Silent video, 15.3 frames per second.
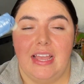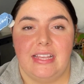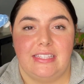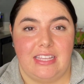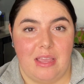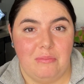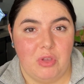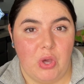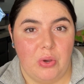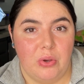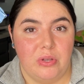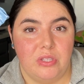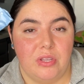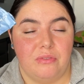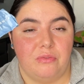Same
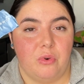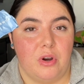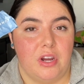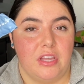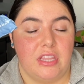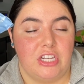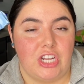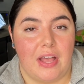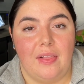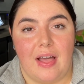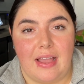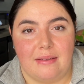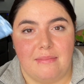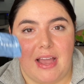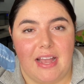goes for the jet
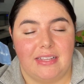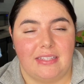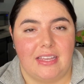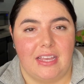lag mask.